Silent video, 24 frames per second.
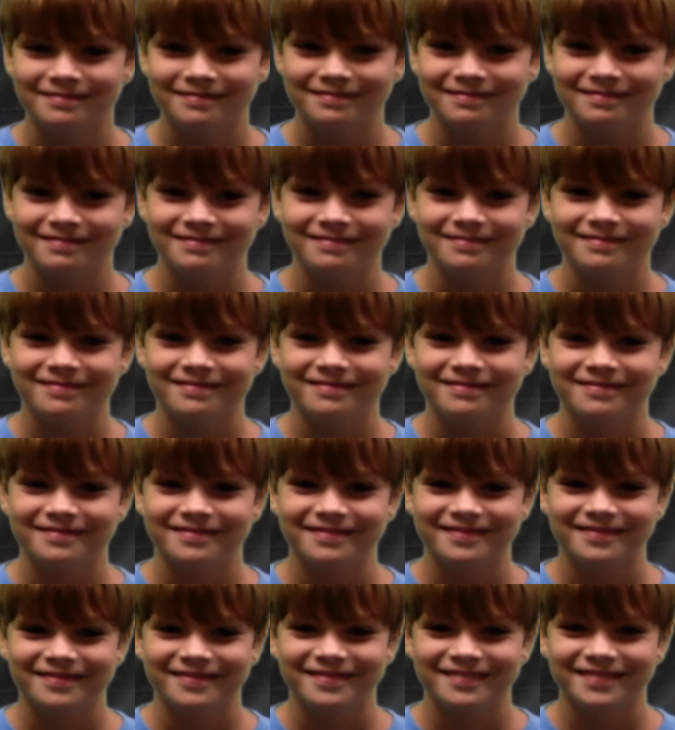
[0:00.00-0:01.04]

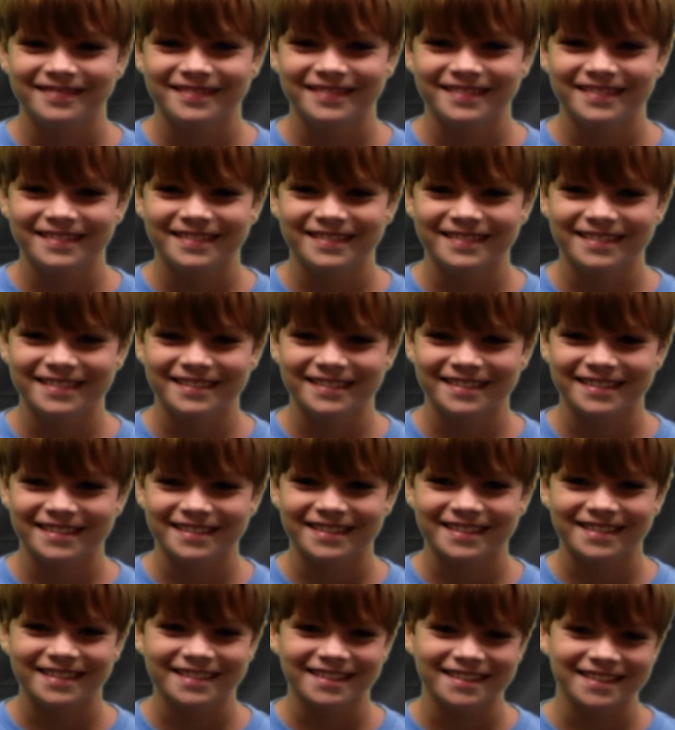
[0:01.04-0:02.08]

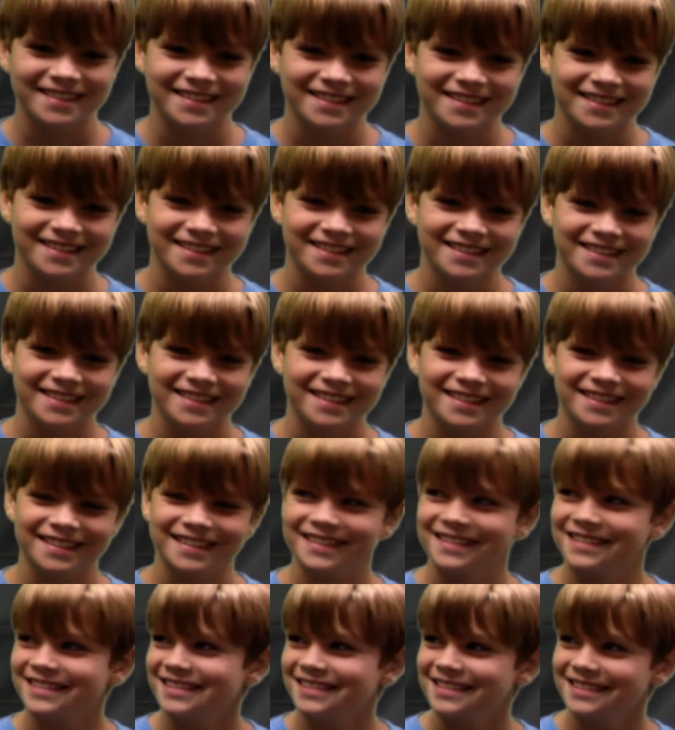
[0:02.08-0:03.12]

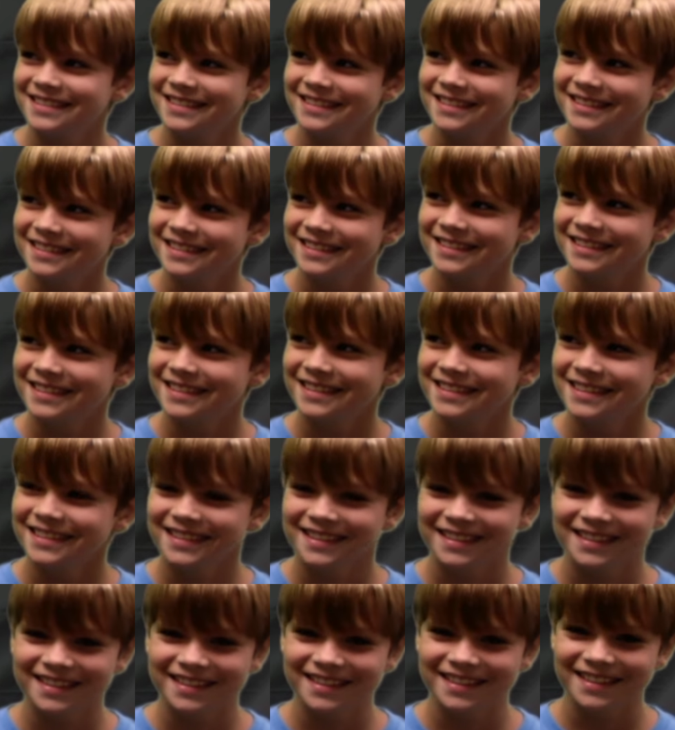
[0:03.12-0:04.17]

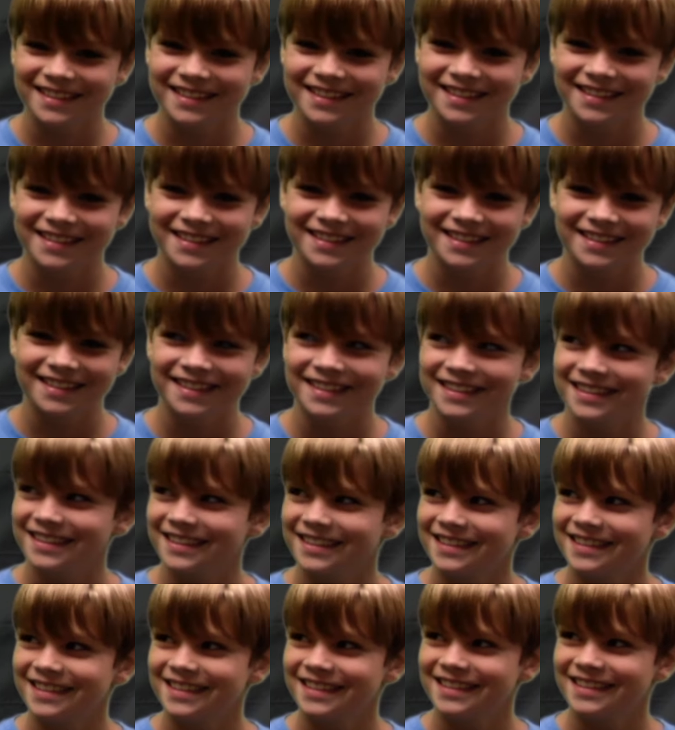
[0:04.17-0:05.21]

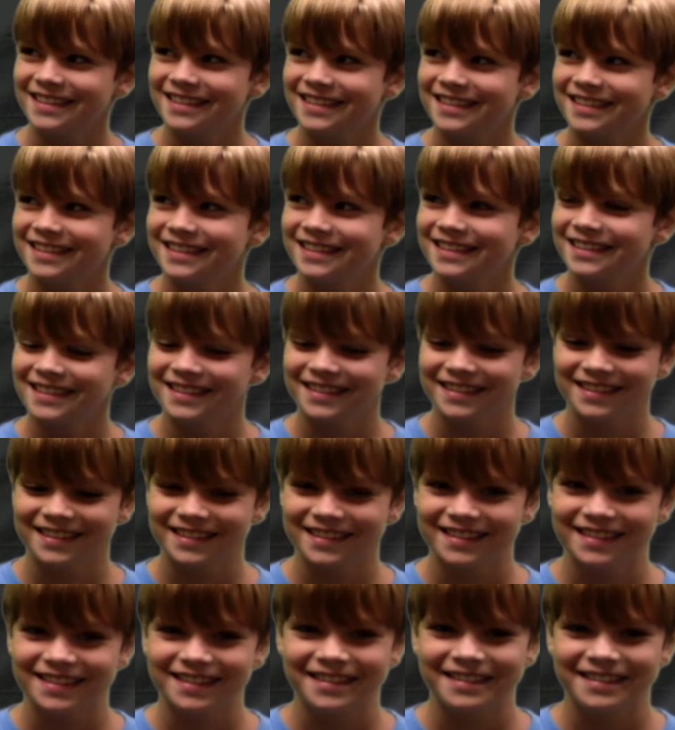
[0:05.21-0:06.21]
[no speech]